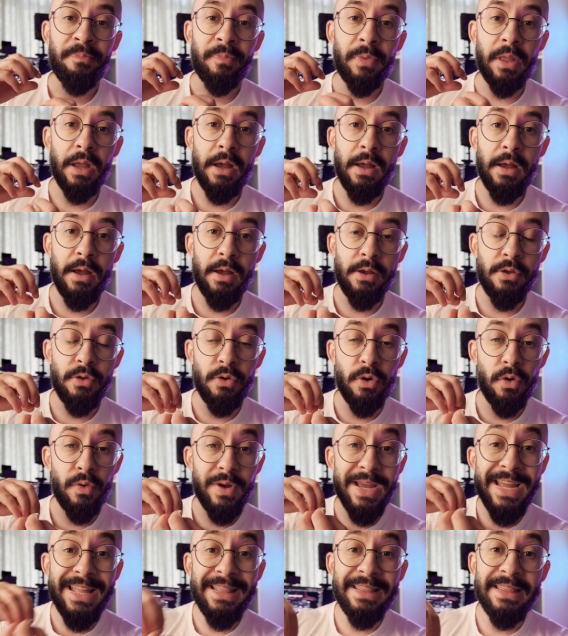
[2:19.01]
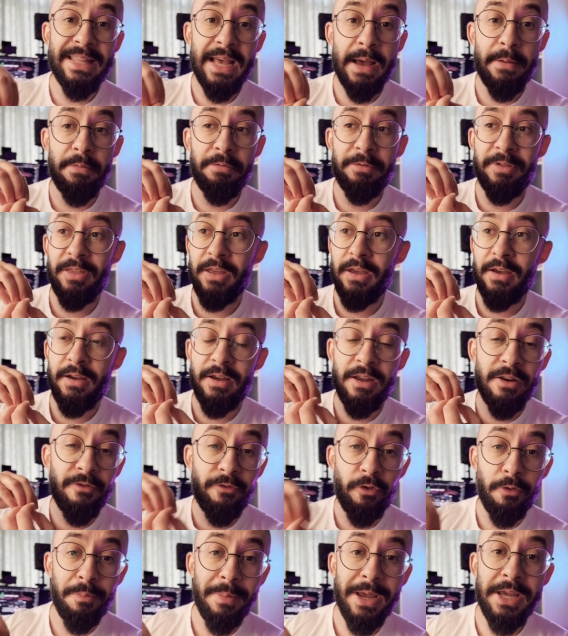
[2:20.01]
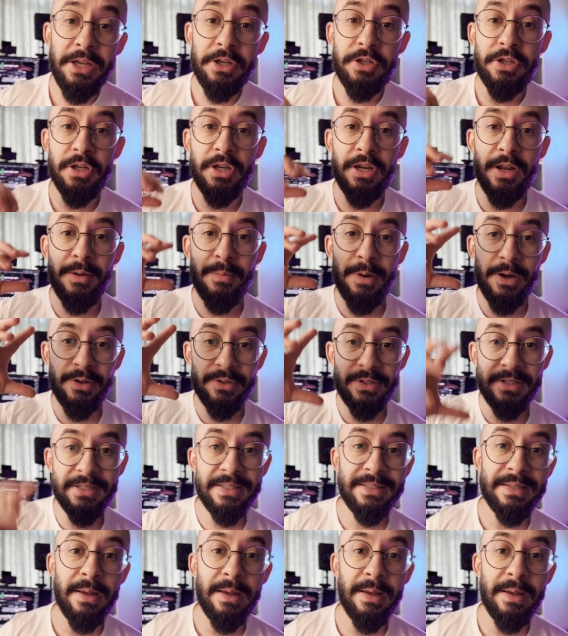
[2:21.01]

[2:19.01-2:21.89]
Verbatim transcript: Uh, you know, in-depth uh, information about